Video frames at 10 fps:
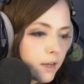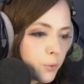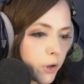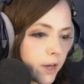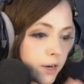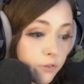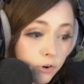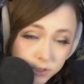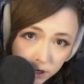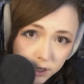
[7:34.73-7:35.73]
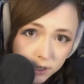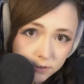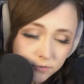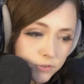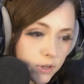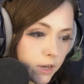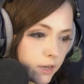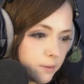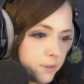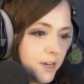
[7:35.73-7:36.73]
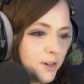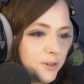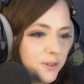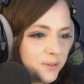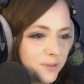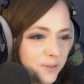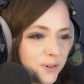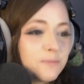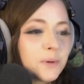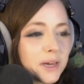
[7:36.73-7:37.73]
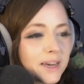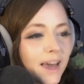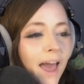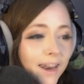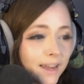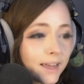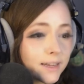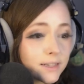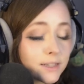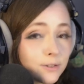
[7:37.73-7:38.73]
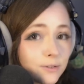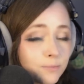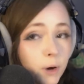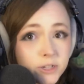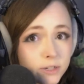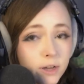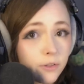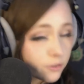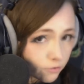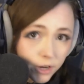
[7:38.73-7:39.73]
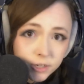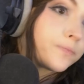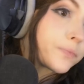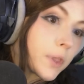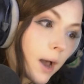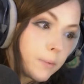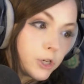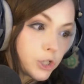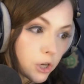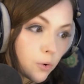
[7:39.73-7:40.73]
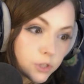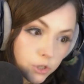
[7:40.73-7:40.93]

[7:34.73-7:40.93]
Anyway, another alternative would be heading into Boston Southern Front. Now, I'm going to show you on